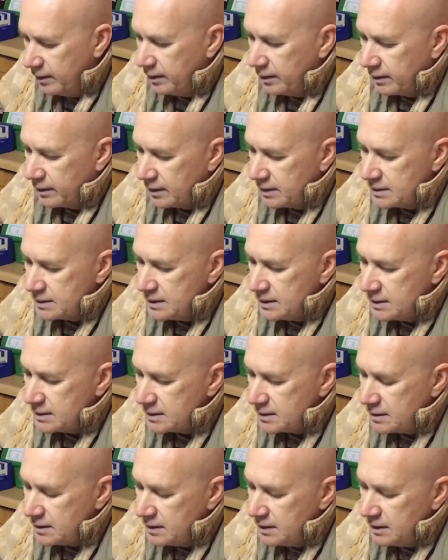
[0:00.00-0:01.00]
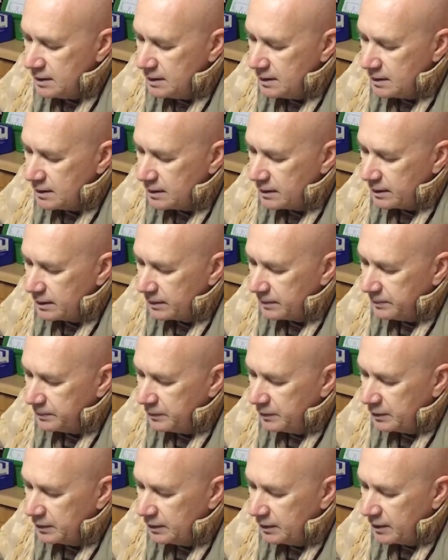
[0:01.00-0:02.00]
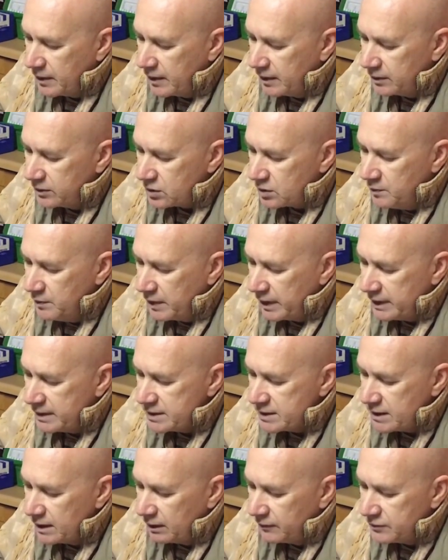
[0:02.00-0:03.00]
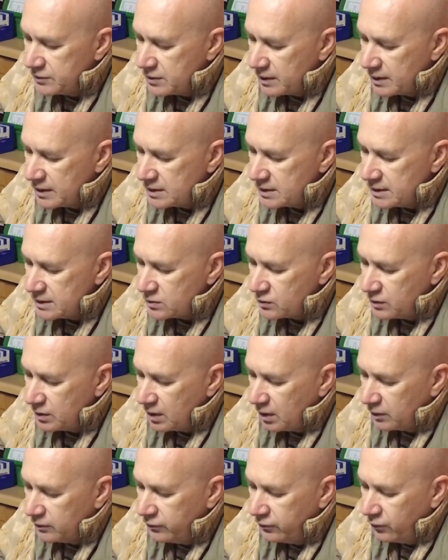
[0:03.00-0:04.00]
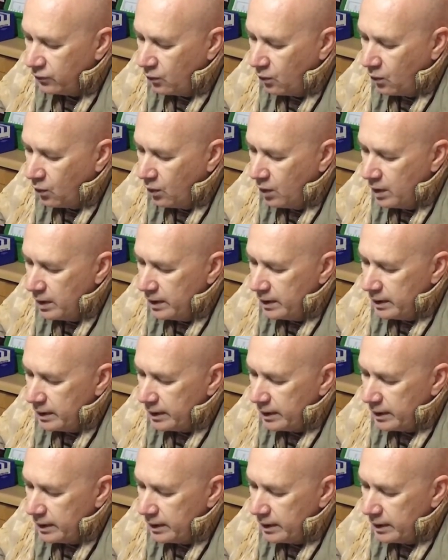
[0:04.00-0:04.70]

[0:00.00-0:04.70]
This is the trimmer itself. So this has got 4